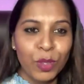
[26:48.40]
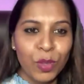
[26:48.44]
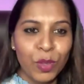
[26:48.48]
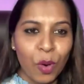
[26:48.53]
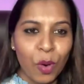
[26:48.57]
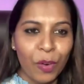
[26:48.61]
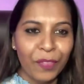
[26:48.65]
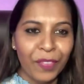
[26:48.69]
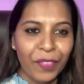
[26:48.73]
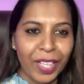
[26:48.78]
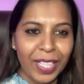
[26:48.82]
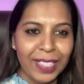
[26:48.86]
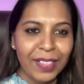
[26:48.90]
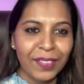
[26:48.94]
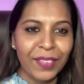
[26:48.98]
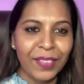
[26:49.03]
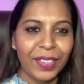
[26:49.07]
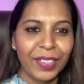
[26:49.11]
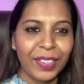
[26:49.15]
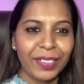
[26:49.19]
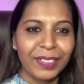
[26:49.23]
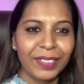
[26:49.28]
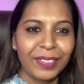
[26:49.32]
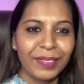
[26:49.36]
tools on
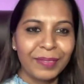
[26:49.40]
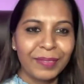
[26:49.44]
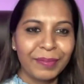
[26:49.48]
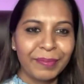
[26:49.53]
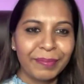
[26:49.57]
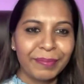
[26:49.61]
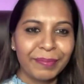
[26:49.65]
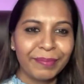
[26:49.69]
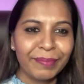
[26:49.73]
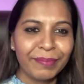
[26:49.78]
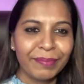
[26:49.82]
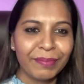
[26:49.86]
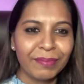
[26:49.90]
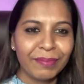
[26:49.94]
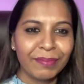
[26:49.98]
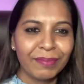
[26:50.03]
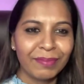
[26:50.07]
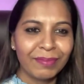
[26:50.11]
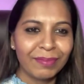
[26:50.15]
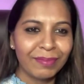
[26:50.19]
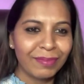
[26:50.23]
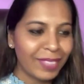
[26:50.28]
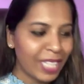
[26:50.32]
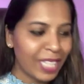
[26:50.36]
FlexiFunnel?
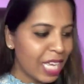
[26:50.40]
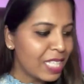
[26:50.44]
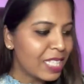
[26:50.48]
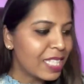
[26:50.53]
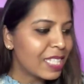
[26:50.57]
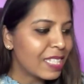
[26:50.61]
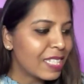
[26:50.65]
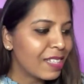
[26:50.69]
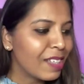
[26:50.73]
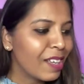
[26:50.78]
Yes?